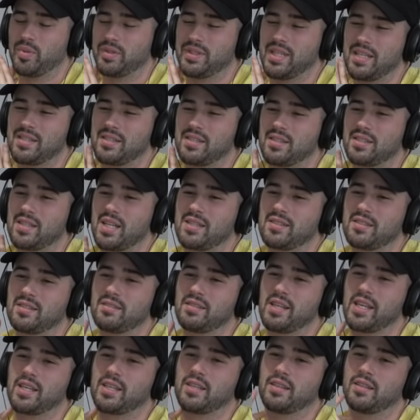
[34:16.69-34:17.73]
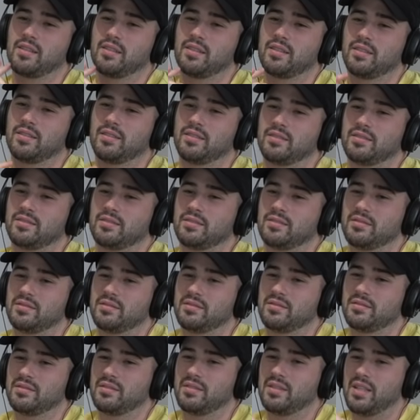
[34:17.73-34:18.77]
But that's a, that's a, like,
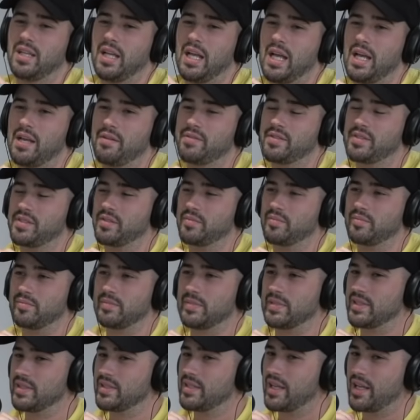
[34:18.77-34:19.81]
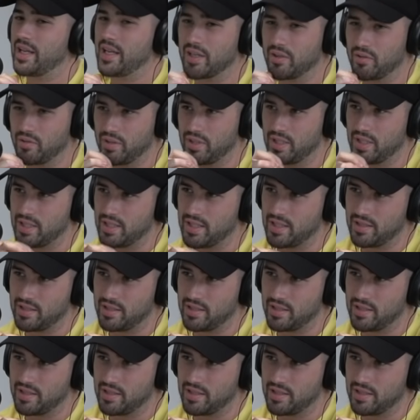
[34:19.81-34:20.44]
have some integrity